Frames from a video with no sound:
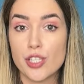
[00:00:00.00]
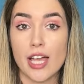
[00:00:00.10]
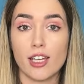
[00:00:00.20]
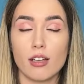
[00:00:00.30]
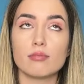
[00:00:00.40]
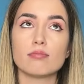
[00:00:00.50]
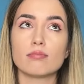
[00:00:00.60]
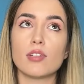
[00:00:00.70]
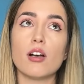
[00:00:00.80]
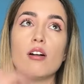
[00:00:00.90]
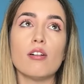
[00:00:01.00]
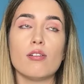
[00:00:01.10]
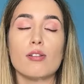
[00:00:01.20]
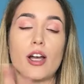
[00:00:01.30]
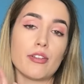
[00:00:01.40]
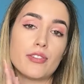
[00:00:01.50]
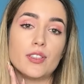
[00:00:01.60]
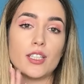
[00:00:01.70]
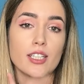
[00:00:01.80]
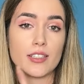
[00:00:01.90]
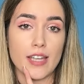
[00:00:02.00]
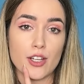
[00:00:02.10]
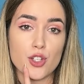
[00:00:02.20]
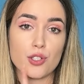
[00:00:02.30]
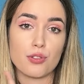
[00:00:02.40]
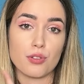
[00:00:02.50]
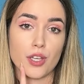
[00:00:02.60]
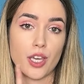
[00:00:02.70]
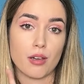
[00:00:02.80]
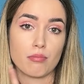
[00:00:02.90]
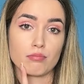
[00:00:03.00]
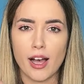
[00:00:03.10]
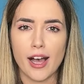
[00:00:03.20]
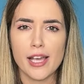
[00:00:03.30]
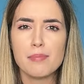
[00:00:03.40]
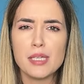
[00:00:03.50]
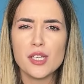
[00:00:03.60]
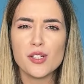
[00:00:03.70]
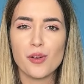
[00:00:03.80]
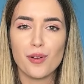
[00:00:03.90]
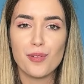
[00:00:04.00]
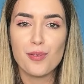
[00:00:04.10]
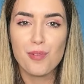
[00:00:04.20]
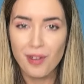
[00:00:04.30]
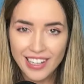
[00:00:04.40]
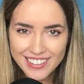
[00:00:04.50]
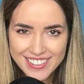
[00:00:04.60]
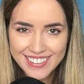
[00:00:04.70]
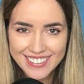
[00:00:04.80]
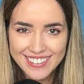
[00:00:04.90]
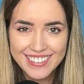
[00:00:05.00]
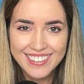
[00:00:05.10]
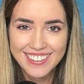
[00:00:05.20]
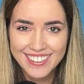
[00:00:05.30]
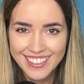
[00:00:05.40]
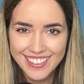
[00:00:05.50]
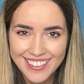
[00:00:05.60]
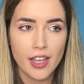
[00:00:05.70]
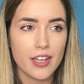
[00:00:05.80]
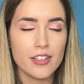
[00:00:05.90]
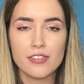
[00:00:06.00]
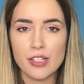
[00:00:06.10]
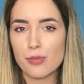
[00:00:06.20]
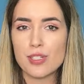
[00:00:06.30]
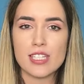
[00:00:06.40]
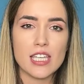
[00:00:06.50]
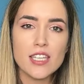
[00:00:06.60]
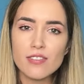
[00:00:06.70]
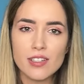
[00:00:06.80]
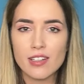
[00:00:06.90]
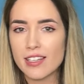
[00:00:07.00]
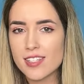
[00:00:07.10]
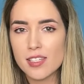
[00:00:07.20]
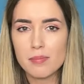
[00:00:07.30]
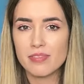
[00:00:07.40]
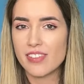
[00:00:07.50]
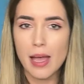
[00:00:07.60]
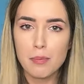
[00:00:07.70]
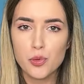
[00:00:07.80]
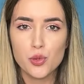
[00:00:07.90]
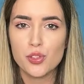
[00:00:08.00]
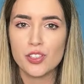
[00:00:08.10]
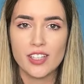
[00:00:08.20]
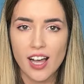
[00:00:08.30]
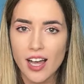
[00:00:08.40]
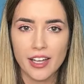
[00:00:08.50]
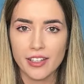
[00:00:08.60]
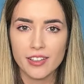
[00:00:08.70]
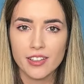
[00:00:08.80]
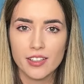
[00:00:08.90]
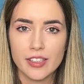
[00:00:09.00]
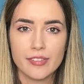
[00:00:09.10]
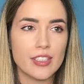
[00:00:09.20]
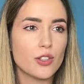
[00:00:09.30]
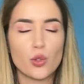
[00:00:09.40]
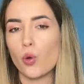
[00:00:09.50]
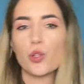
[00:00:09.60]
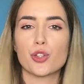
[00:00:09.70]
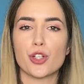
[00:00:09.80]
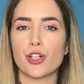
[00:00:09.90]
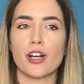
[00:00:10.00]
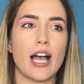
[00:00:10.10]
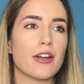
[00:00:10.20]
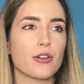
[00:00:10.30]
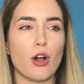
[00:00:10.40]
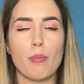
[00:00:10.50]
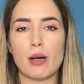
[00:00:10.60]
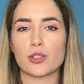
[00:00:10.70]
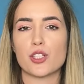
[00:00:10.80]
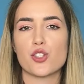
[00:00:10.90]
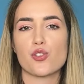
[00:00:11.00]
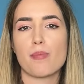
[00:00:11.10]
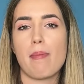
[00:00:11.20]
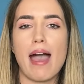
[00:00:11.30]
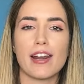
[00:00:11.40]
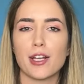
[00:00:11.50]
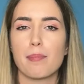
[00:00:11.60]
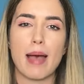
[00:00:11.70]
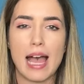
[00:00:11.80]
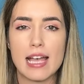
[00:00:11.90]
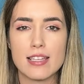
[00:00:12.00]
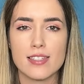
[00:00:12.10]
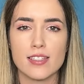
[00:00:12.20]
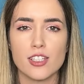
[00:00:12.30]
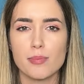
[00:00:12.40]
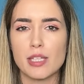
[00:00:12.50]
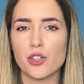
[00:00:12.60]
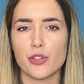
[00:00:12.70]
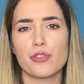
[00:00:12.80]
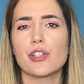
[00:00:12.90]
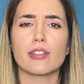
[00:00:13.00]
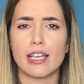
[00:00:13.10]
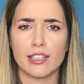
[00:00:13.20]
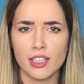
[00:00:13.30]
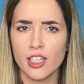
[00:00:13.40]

like, oh, I feel a connection to him. I mean, what? And if there was even like some depth to the guy, if he told her, I don't know, about his traumatic past and it made her feel like,